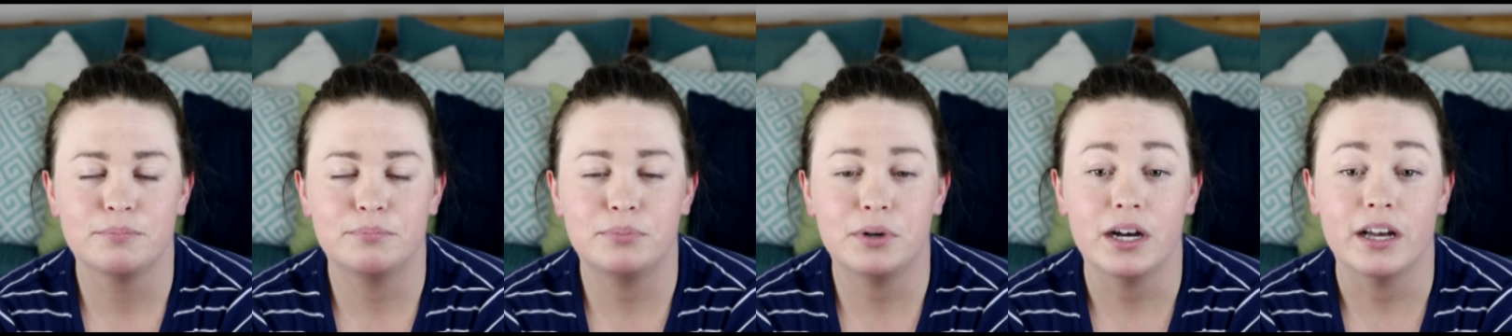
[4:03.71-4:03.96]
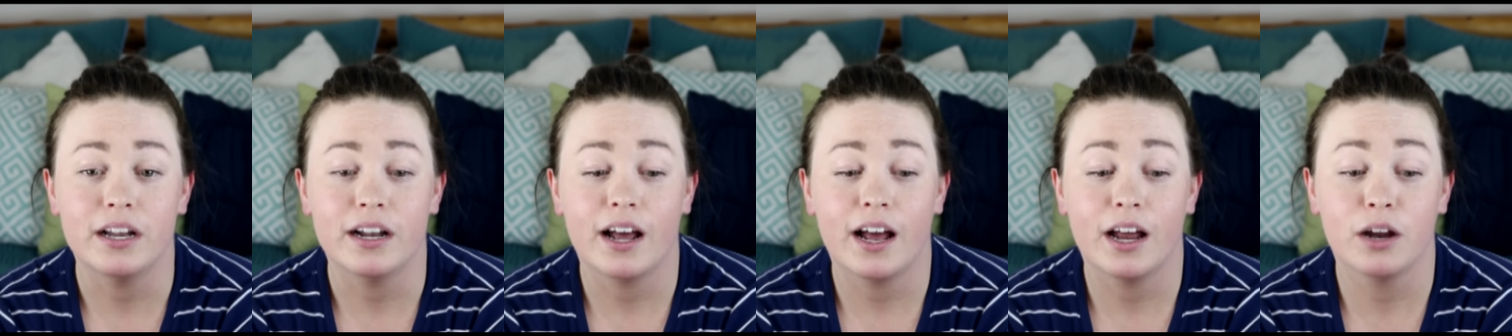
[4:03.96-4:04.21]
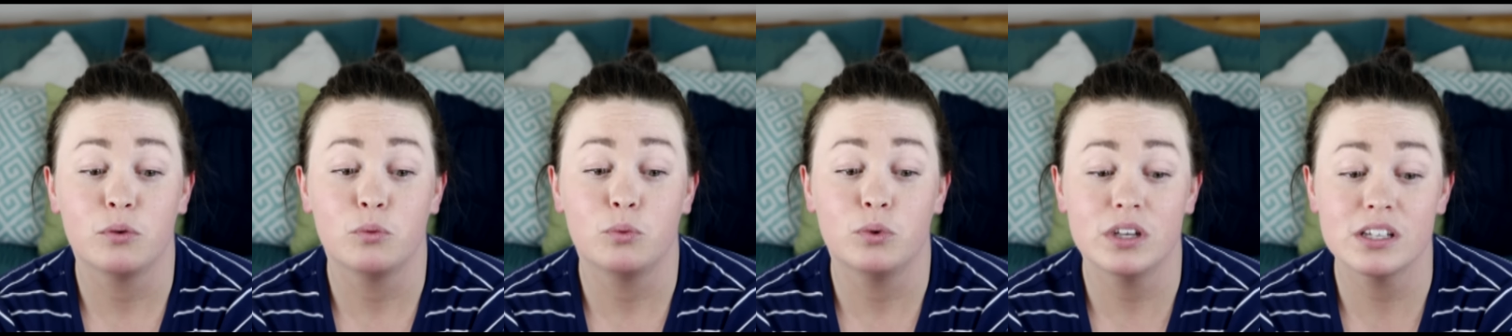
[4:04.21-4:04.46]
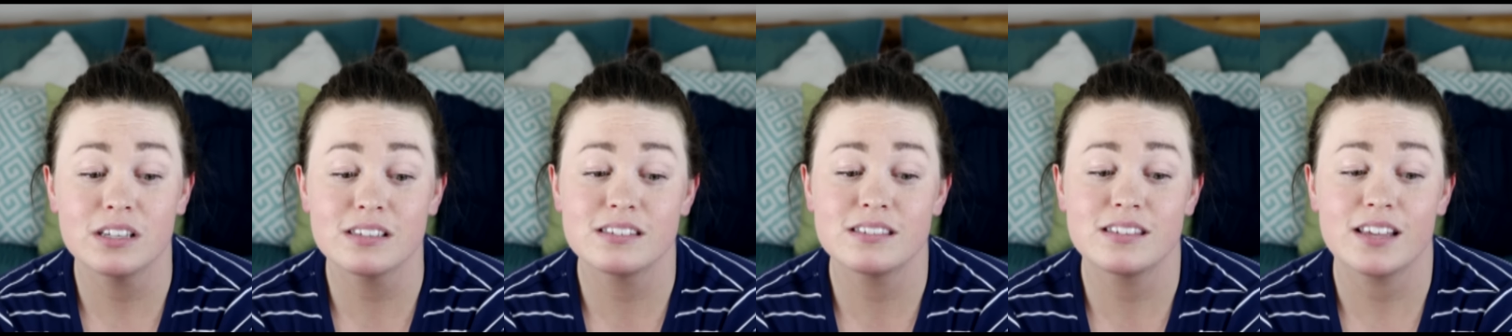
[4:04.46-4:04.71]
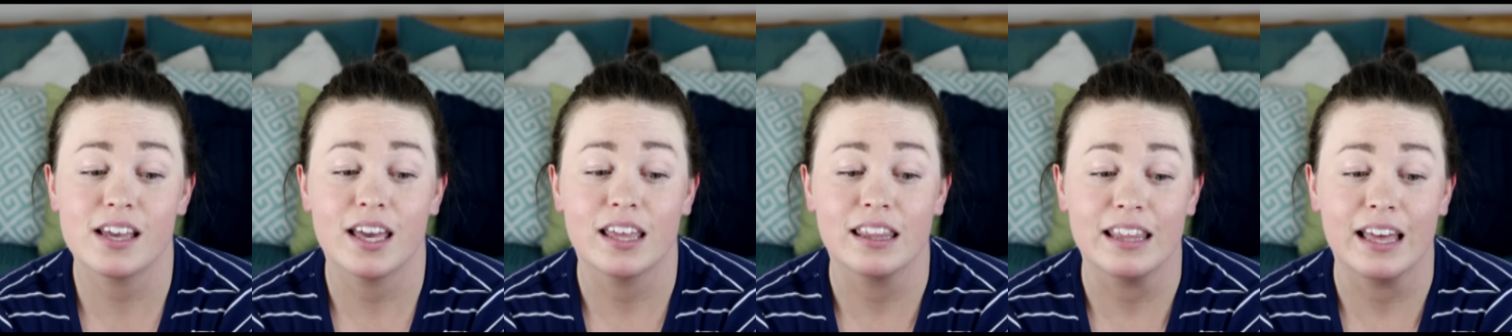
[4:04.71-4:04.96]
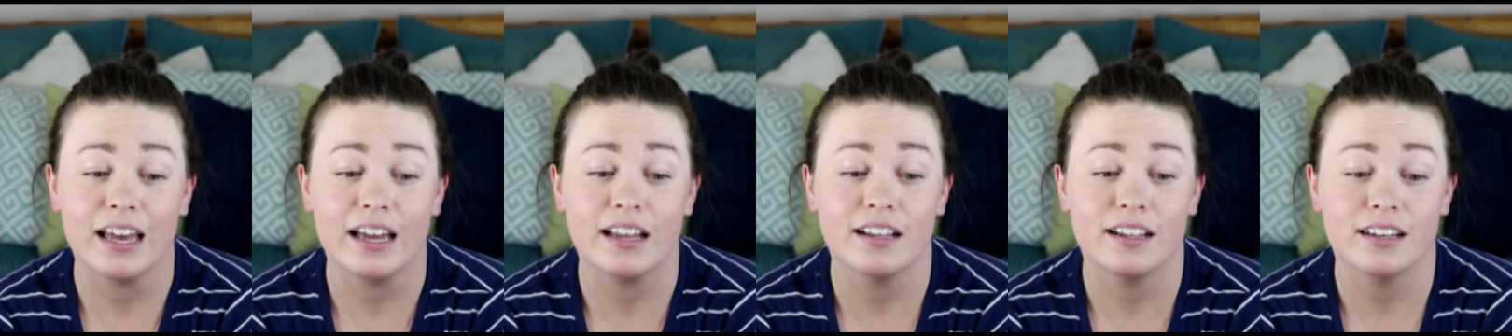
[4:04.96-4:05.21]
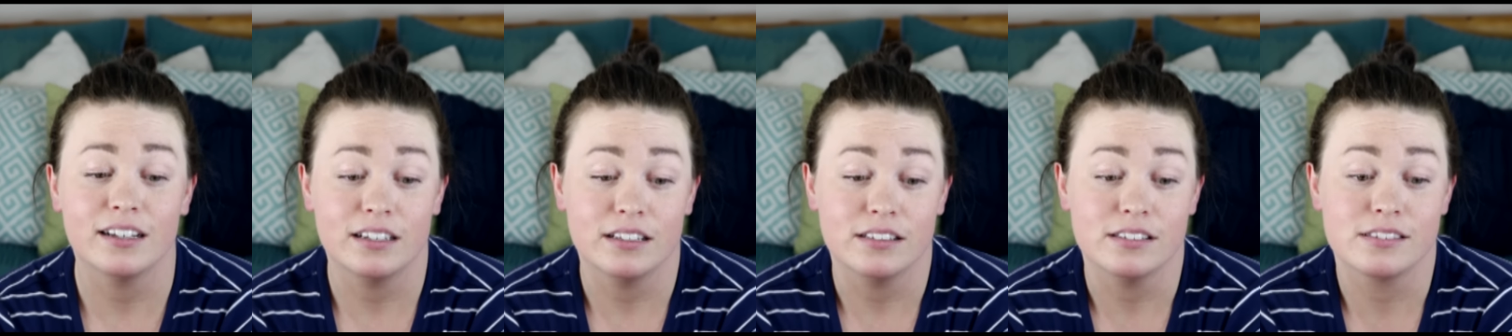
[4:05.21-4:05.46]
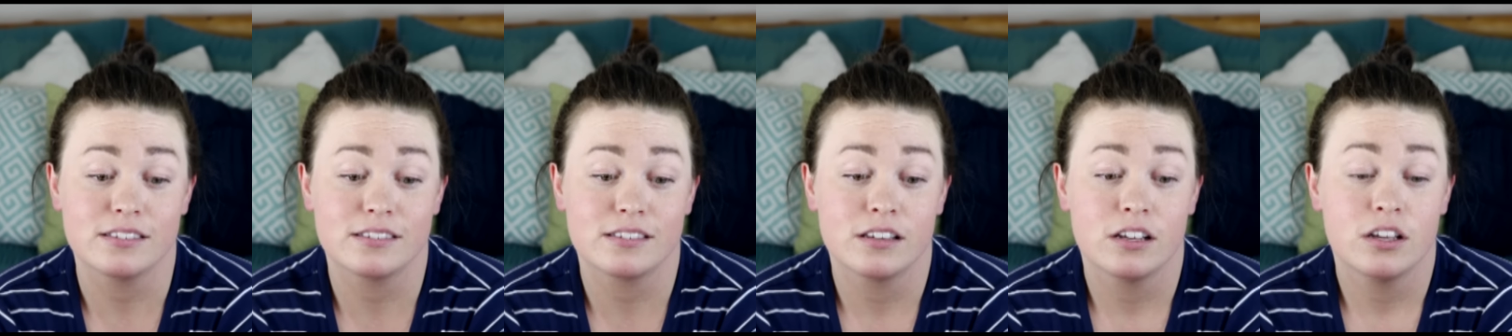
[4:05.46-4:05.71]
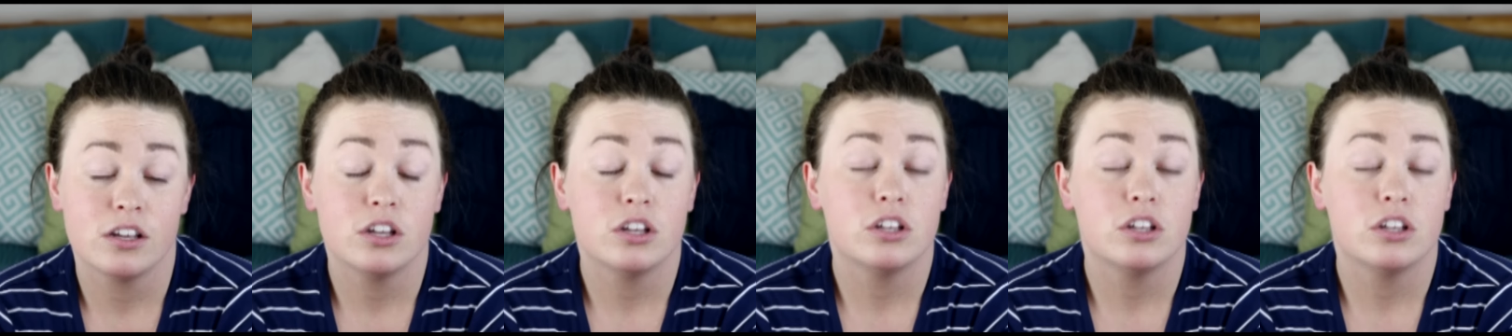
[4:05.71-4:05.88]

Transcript: But I will say that it is